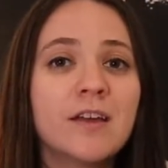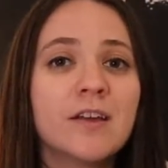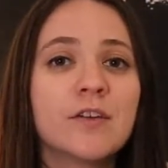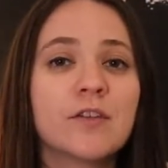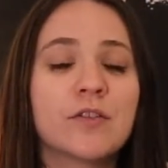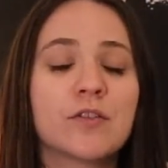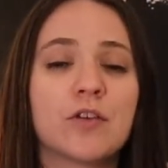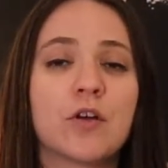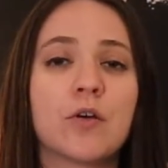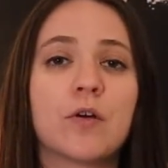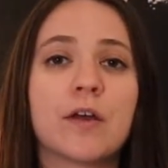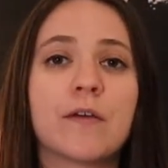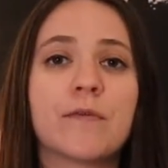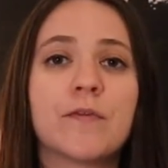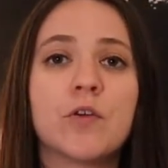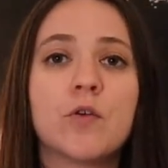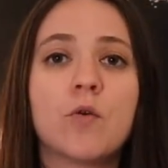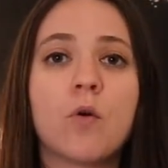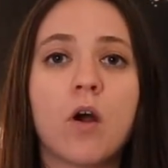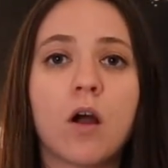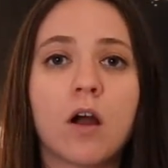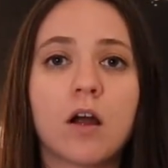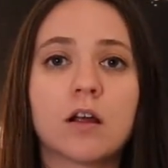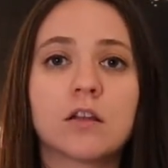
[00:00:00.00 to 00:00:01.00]
So if you
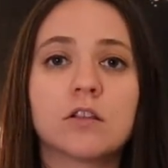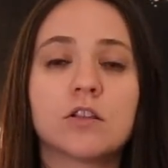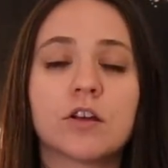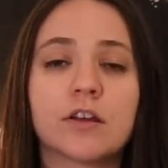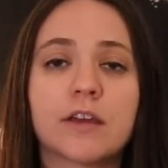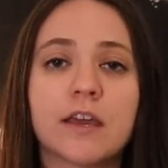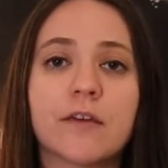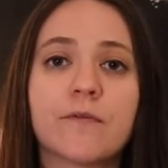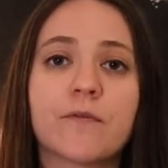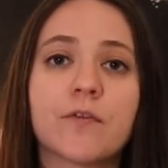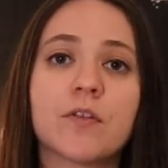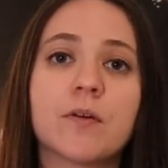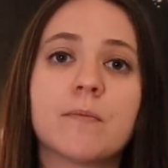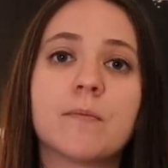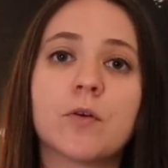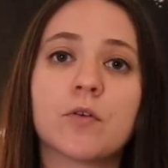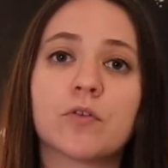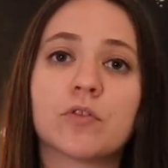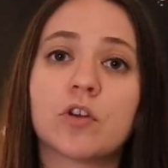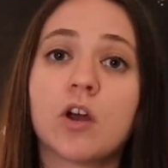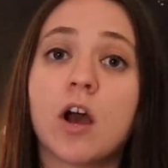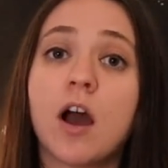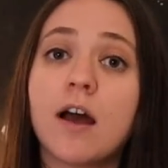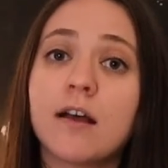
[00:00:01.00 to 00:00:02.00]
are looking for the
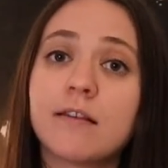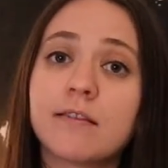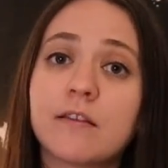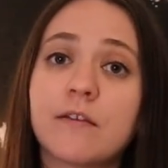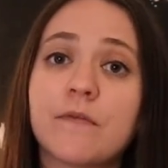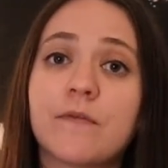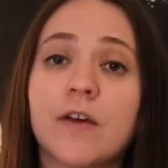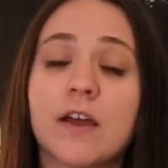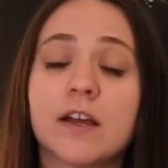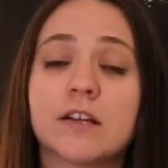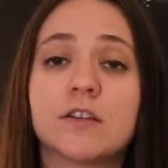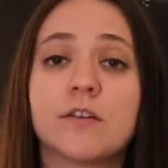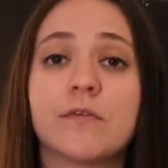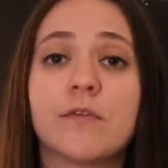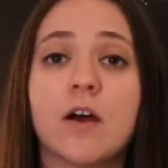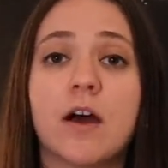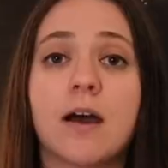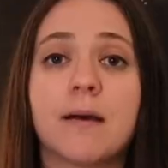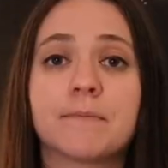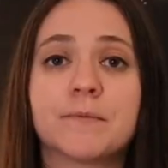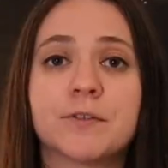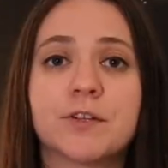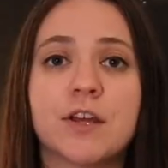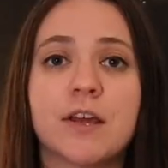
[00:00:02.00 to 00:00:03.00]
most cost-effective
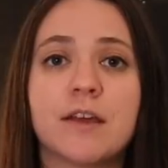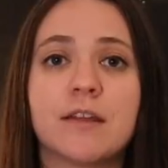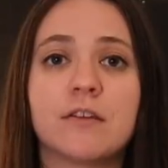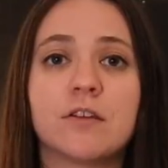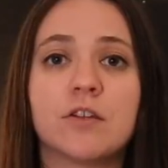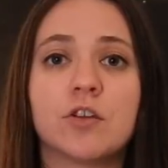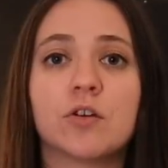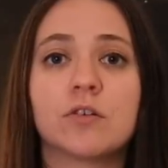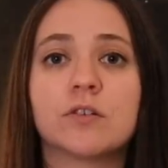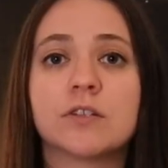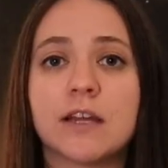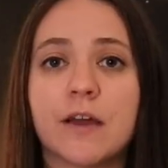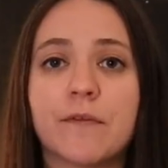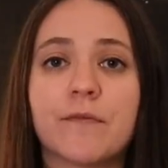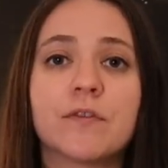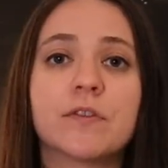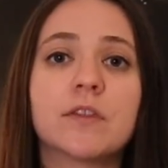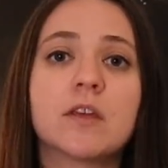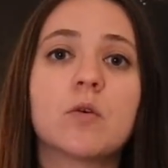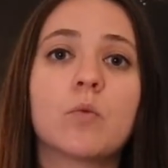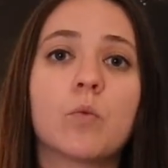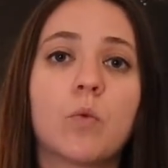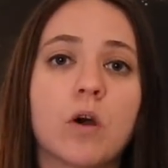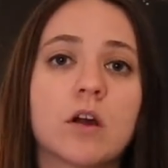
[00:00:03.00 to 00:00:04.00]
option, you'll
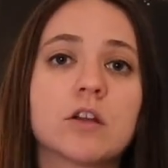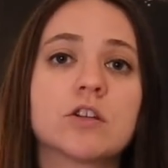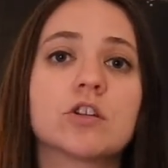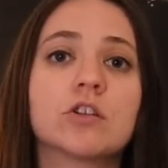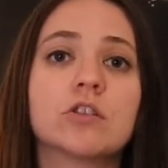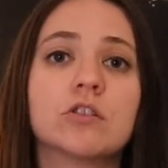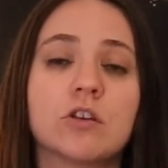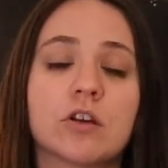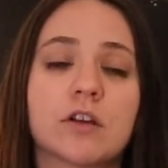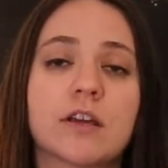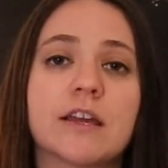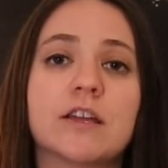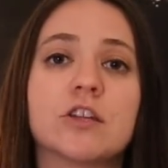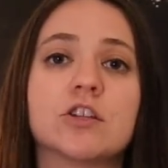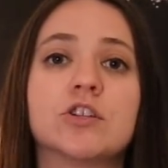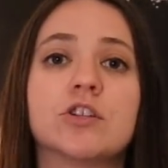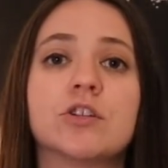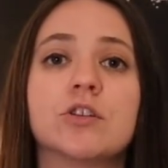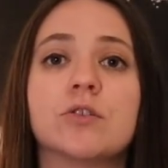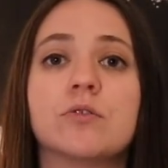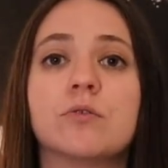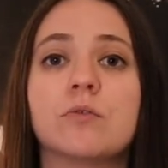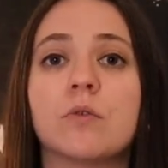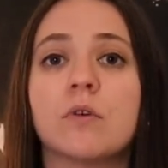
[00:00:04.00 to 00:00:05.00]
definitely want to look
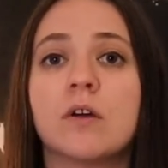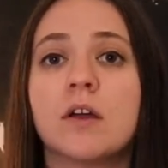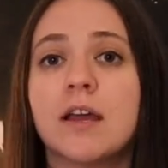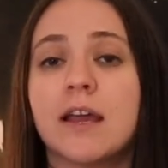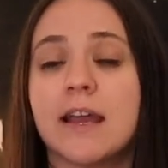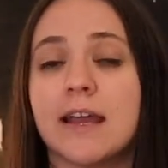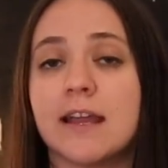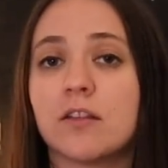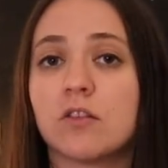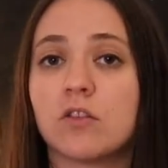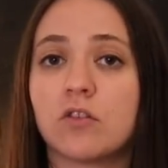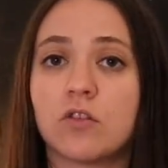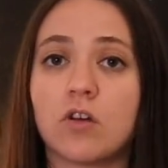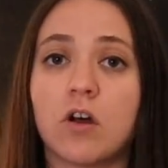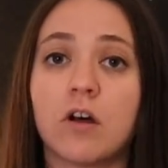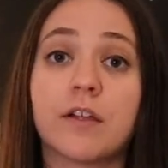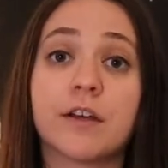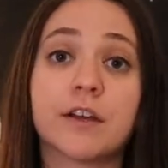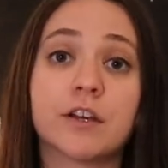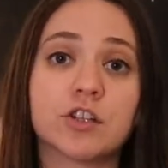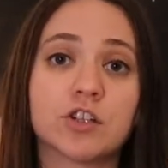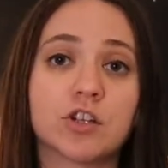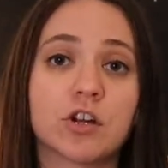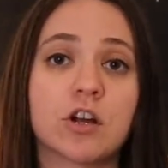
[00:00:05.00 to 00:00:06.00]
into
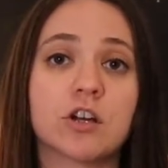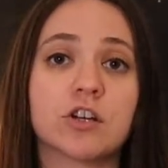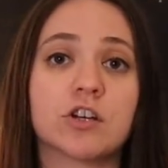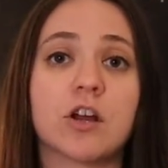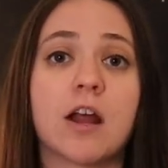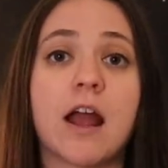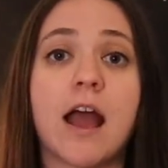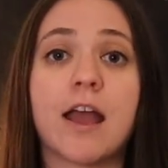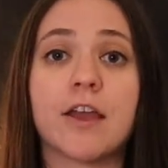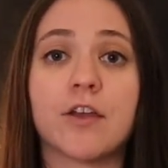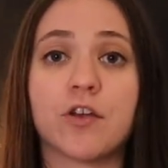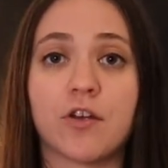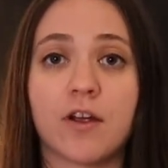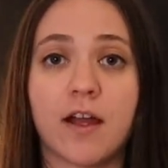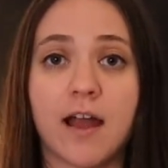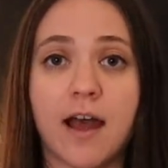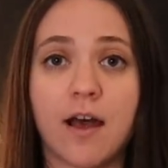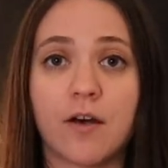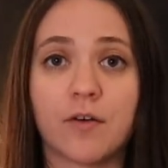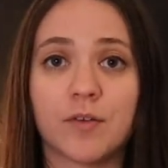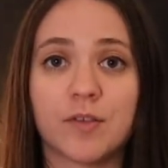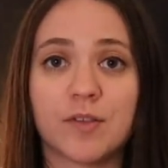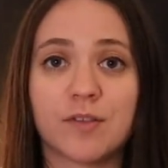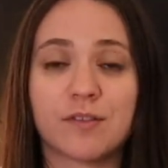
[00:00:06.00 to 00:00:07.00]
installing a charger at your
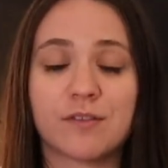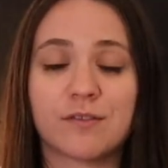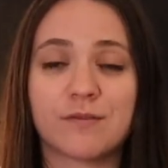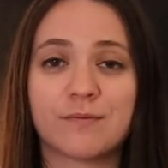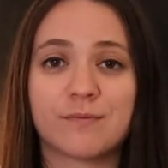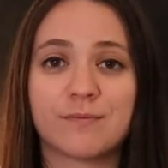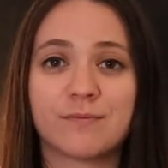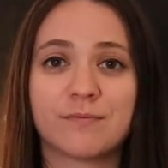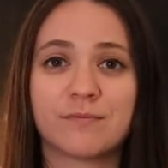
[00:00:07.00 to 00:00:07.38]
house.